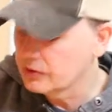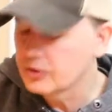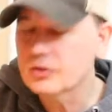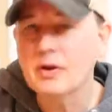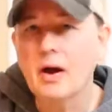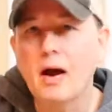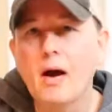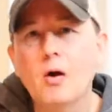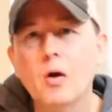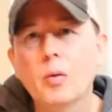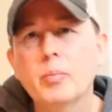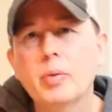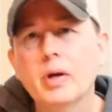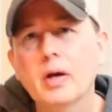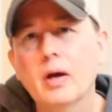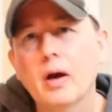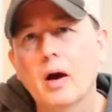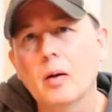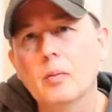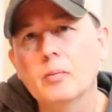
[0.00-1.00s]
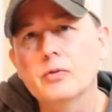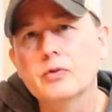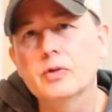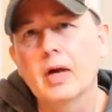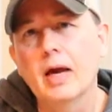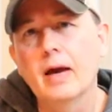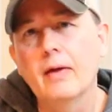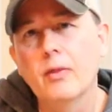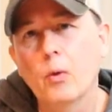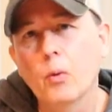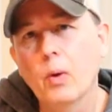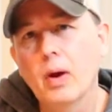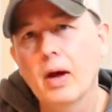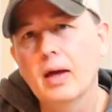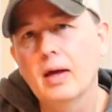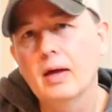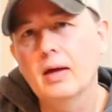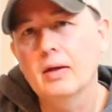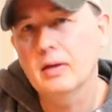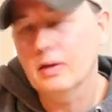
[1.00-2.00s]
style of pickups and the
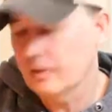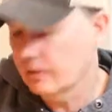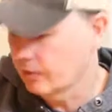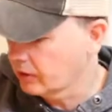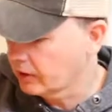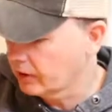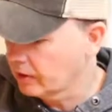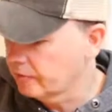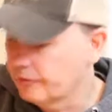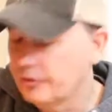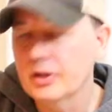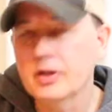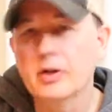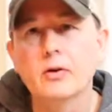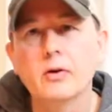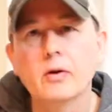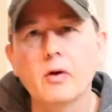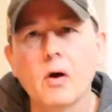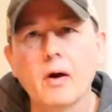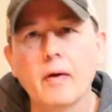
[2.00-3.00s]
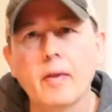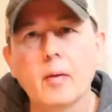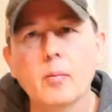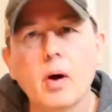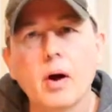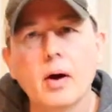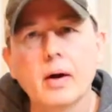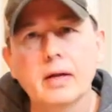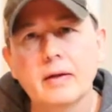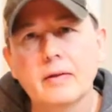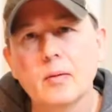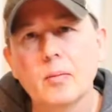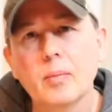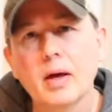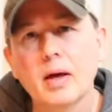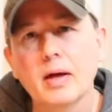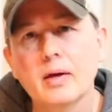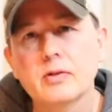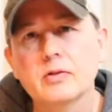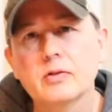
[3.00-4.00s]
way they're configured on the body of the
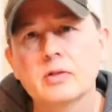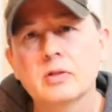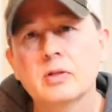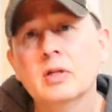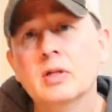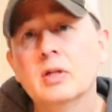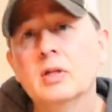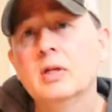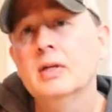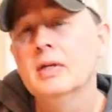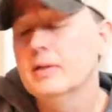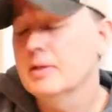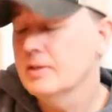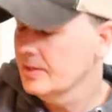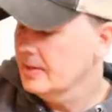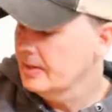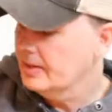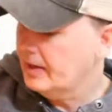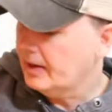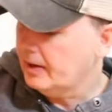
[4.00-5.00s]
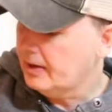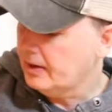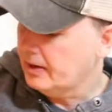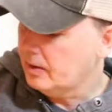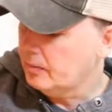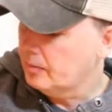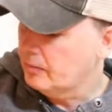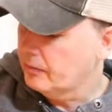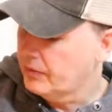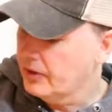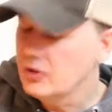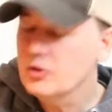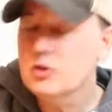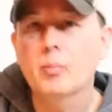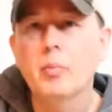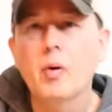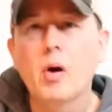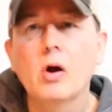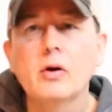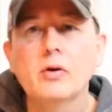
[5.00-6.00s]
bass. These are
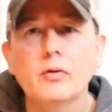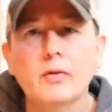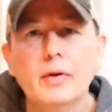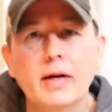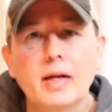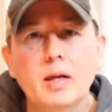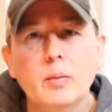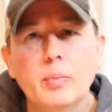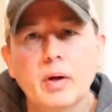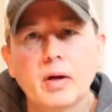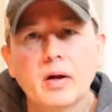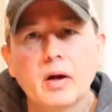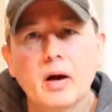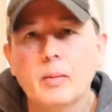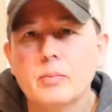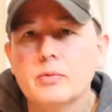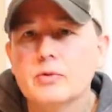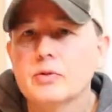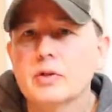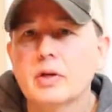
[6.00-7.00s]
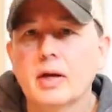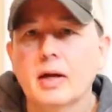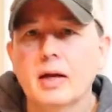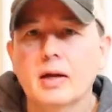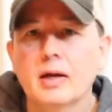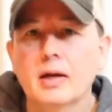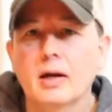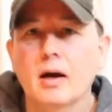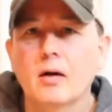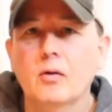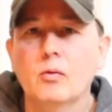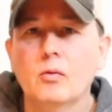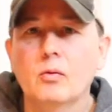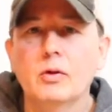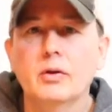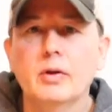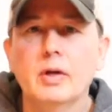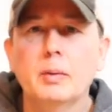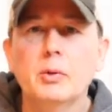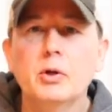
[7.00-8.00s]
Bartolini pickups and I
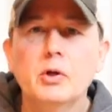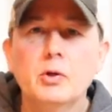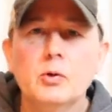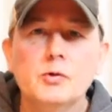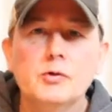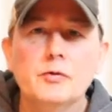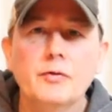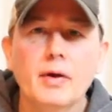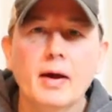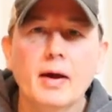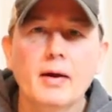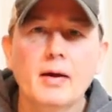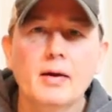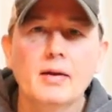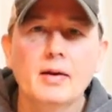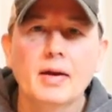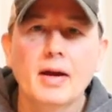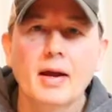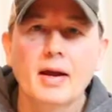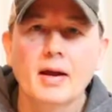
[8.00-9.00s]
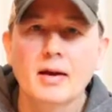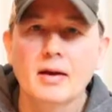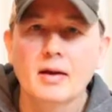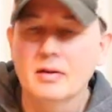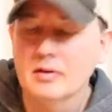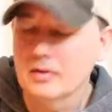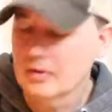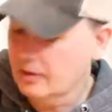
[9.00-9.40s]
really am a huge fan, and